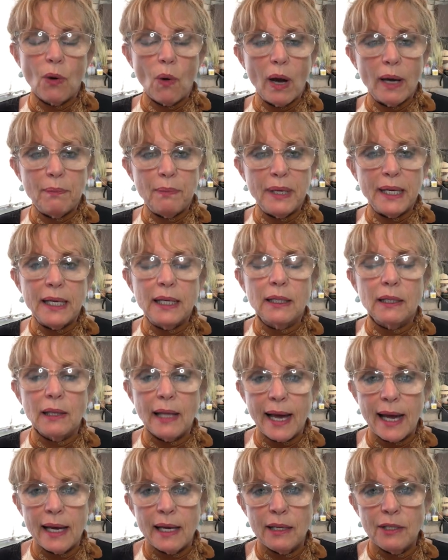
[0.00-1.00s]
I'd be
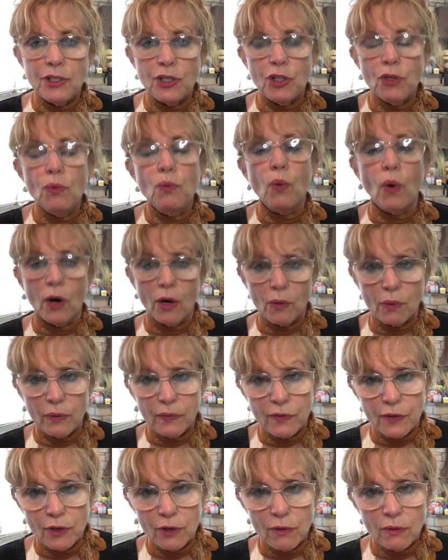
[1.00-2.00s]
glad to work
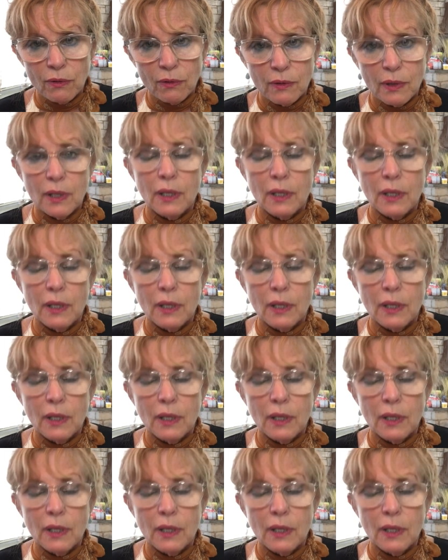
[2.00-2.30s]
with you.